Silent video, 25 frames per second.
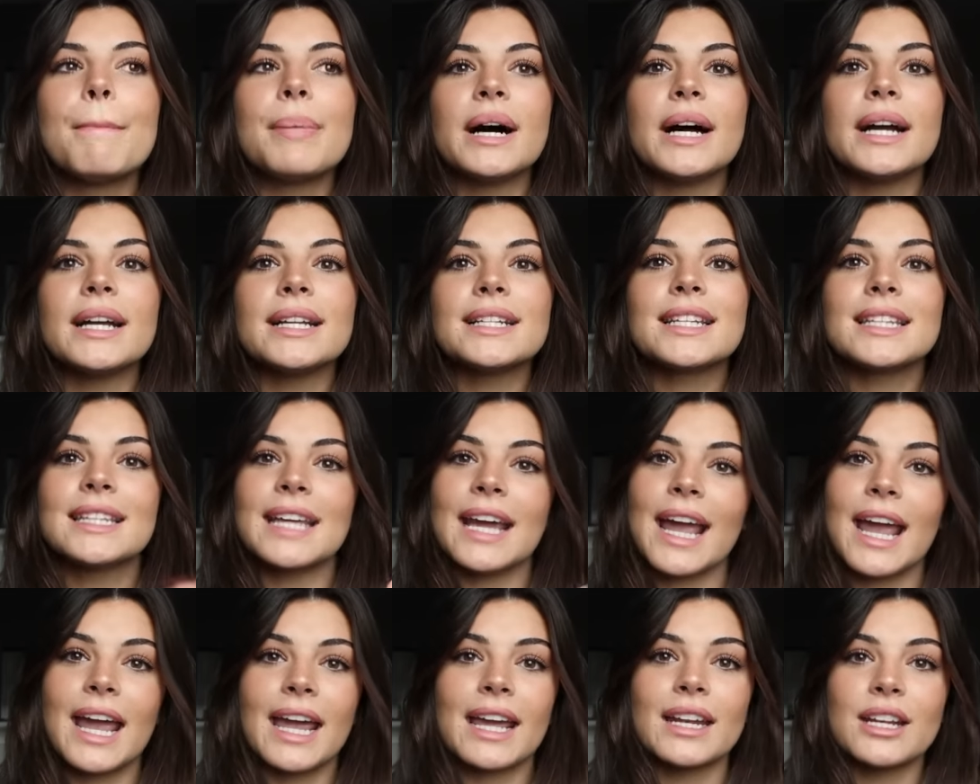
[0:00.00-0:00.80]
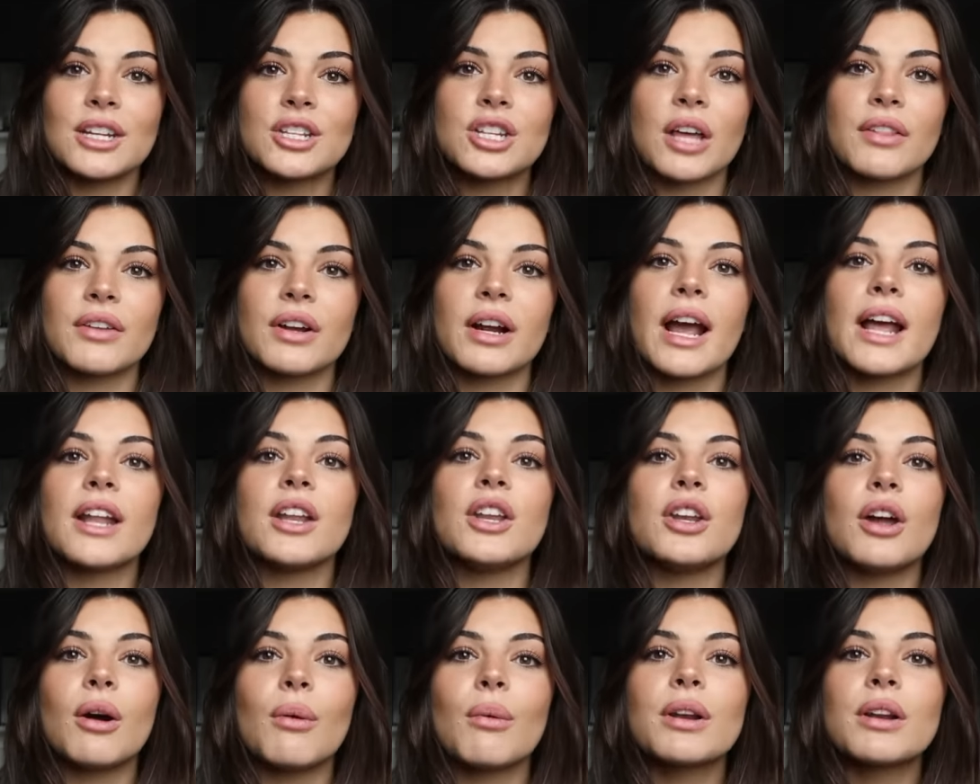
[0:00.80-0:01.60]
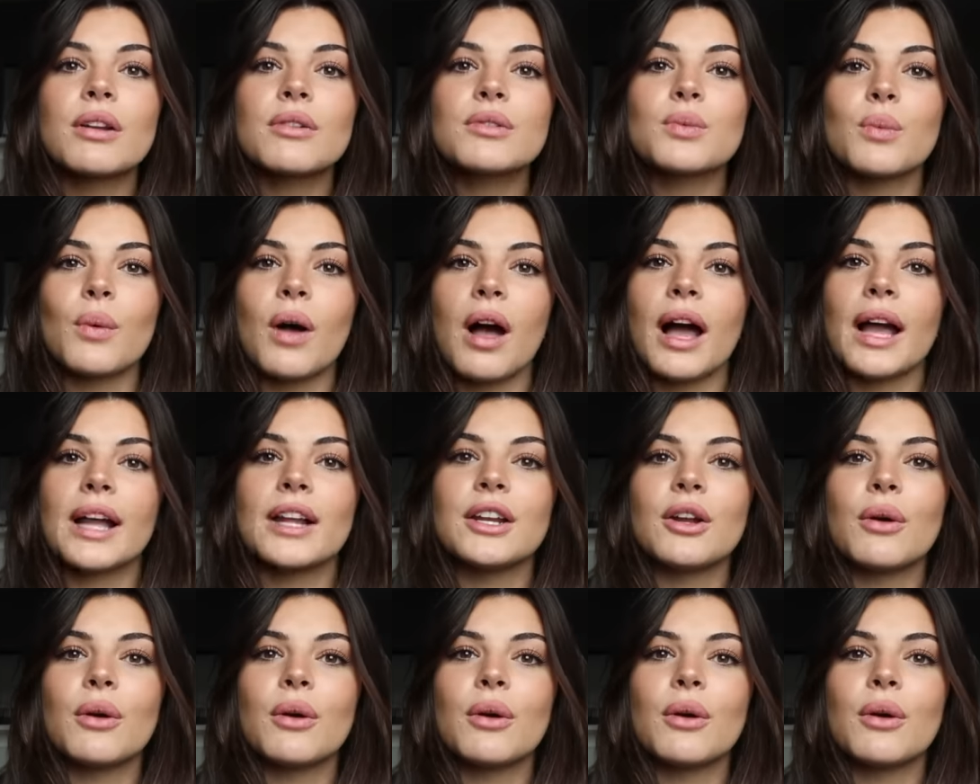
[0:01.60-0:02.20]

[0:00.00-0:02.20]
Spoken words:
but they hate each other and no one knows why.